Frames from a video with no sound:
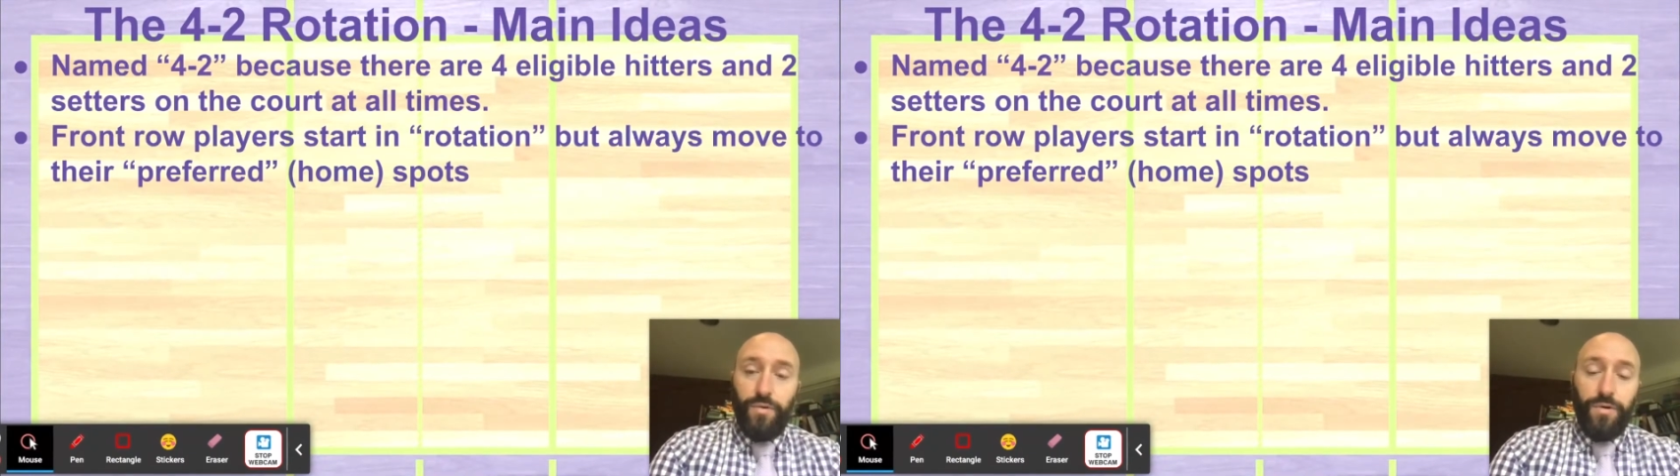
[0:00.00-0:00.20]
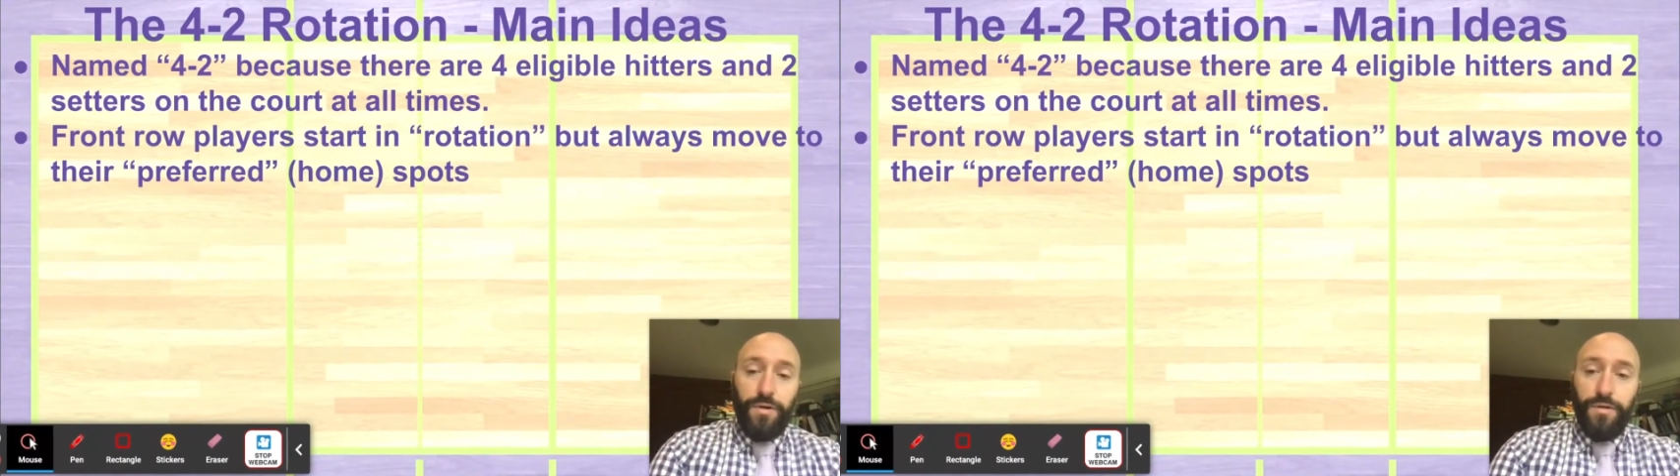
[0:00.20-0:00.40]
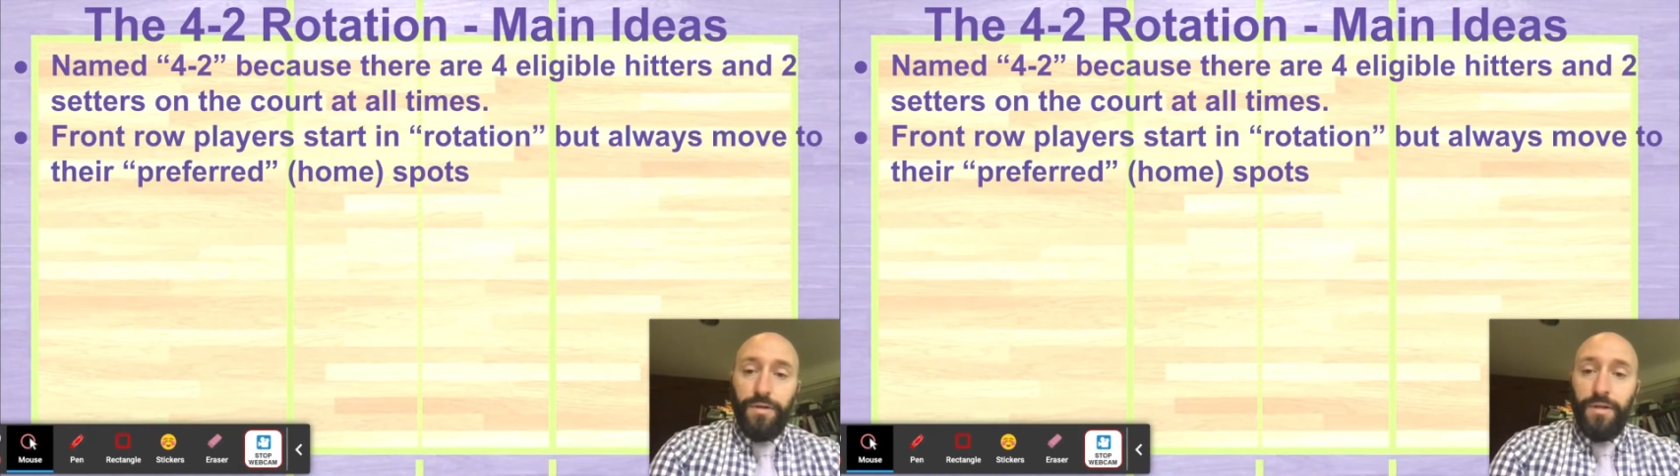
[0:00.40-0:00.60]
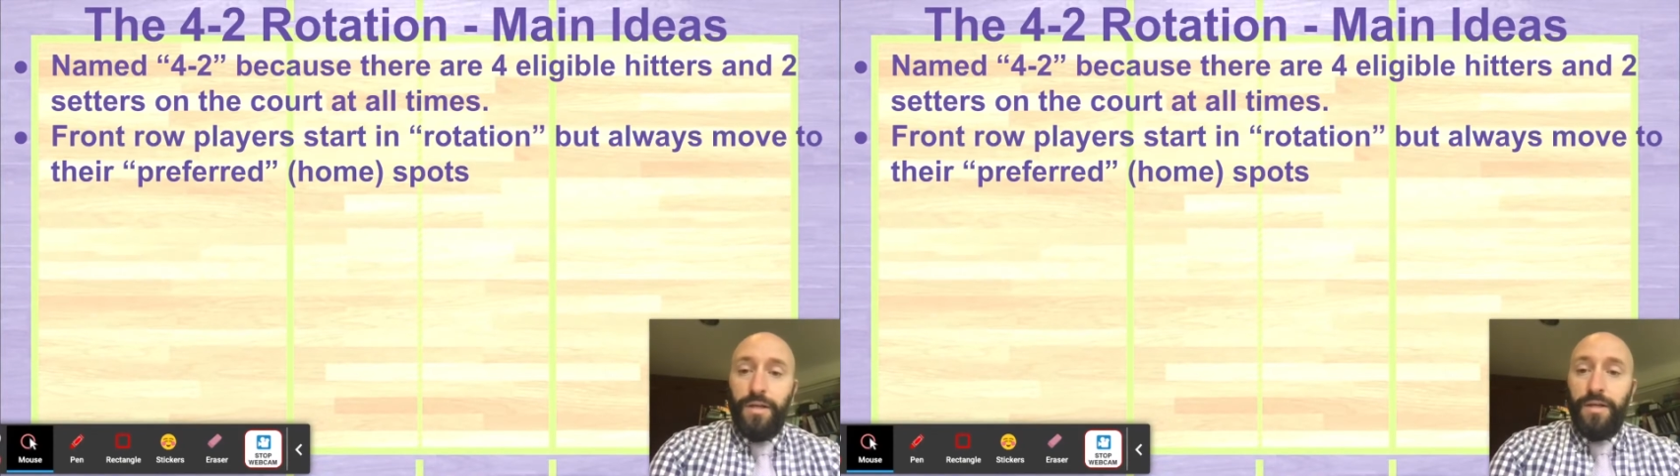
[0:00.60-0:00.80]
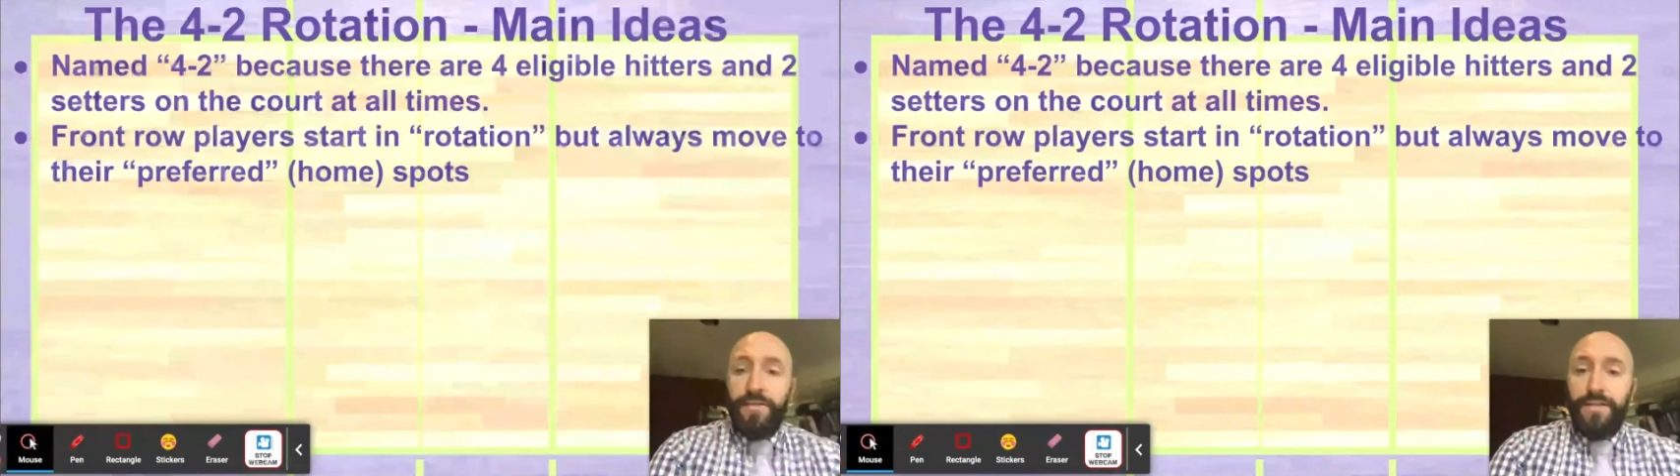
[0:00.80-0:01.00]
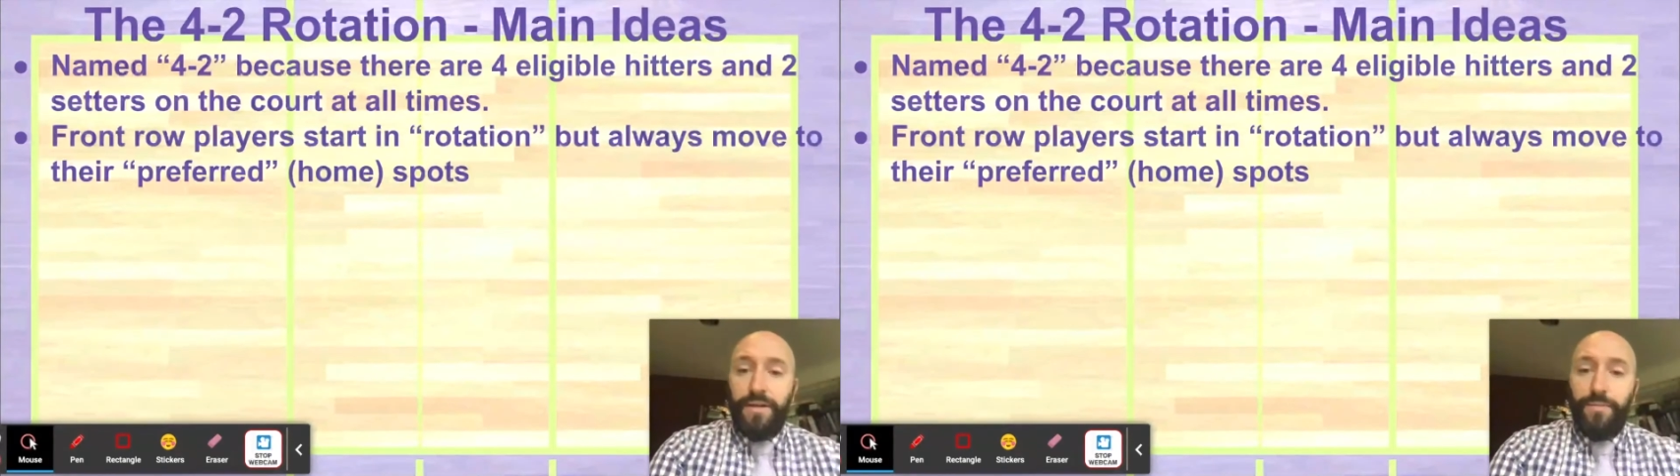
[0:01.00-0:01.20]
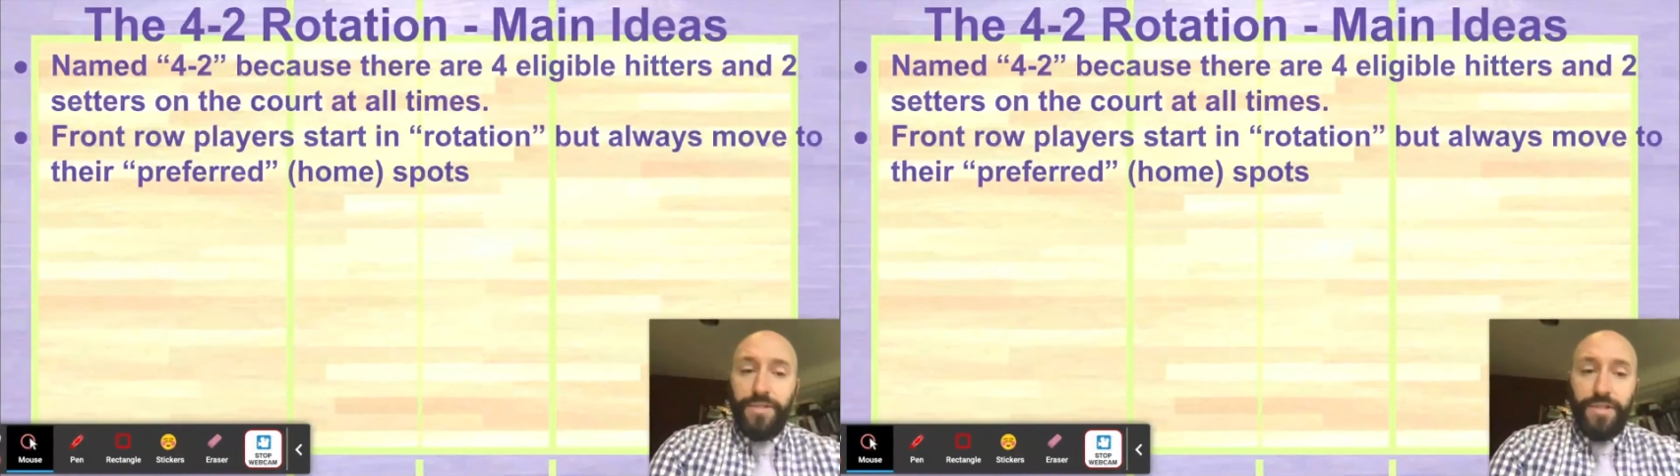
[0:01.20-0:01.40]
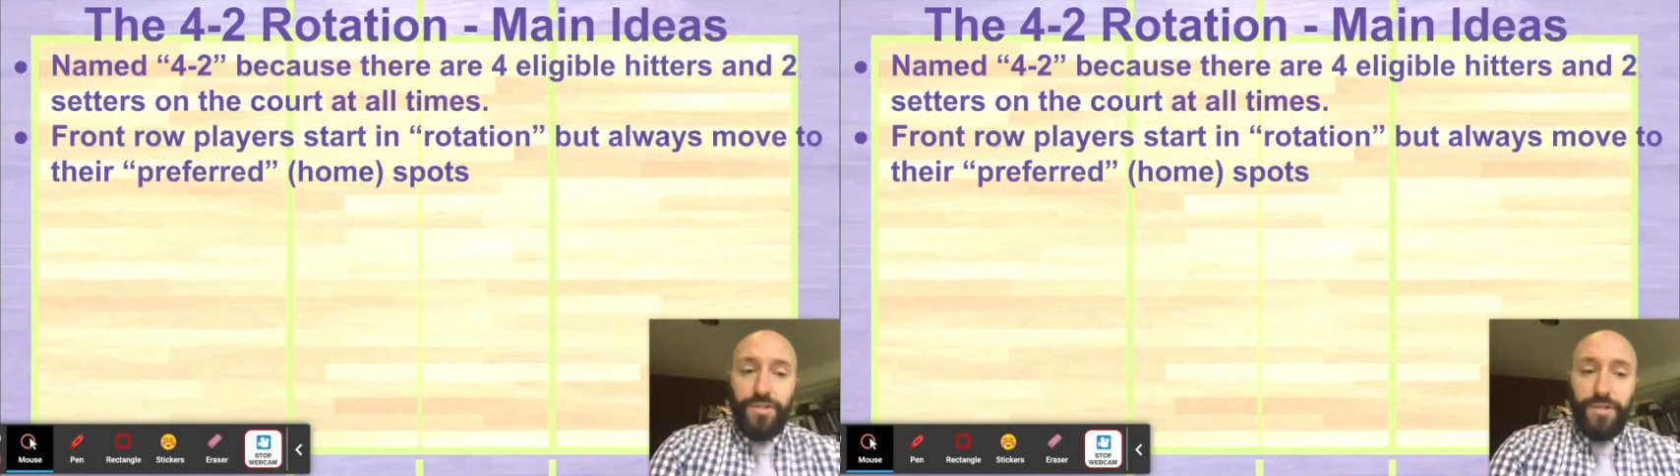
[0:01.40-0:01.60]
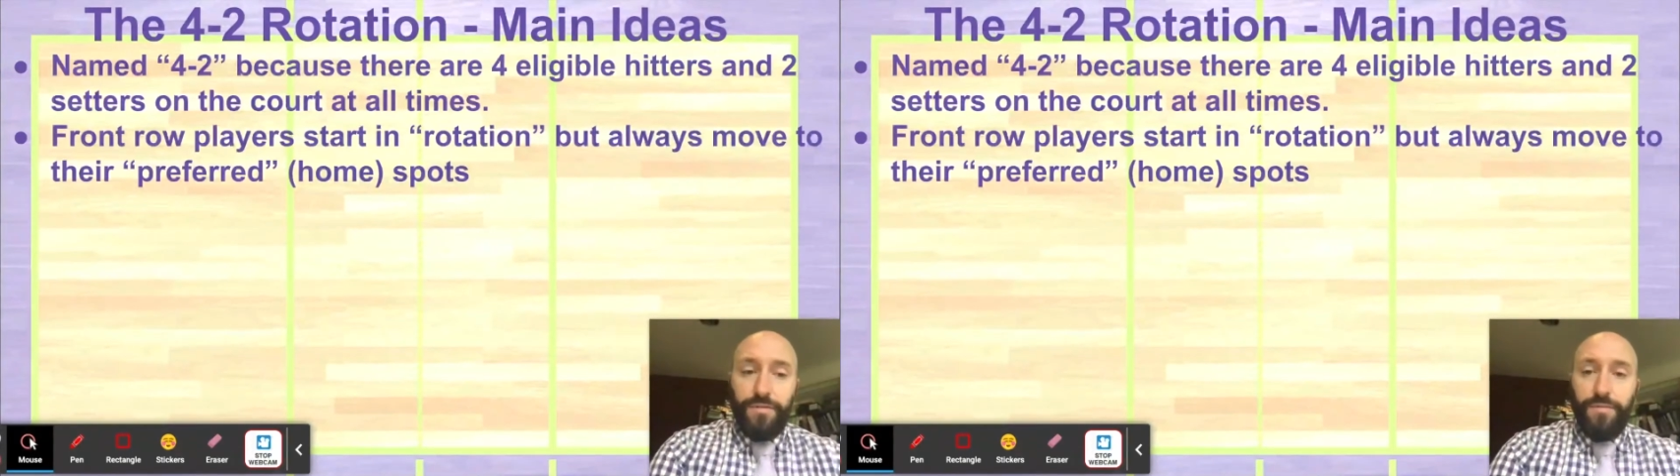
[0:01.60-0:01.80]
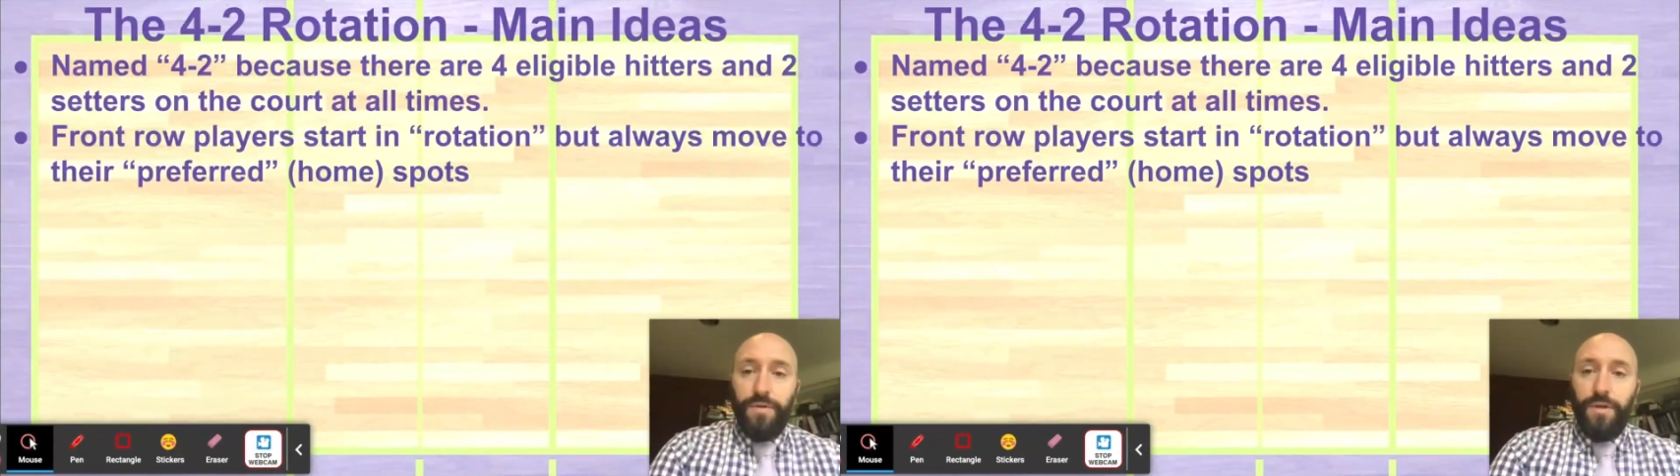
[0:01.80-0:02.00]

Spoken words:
or setter position.